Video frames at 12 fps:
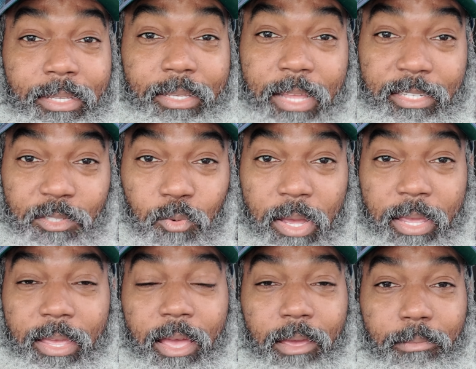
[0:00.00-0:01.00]
That's
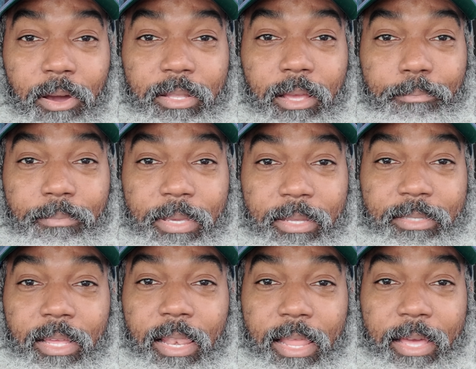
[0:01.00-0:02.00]
why I bought a piece
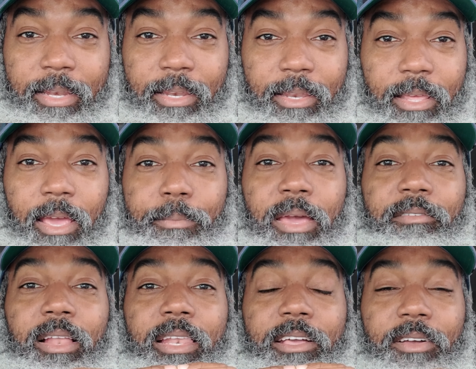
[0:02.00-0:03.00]
of land and I have
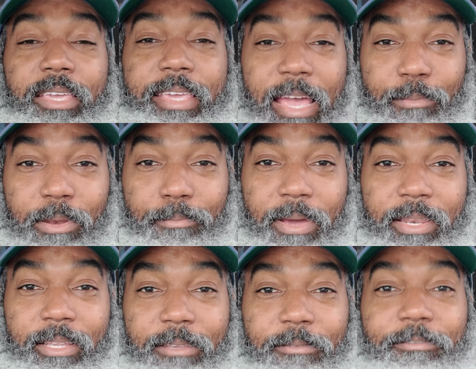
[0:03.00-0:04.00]
a little cabin on
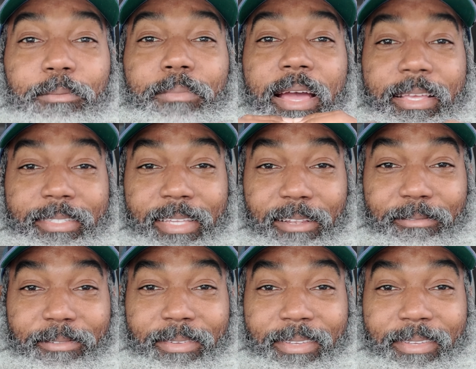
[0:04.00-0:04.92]
it for myself.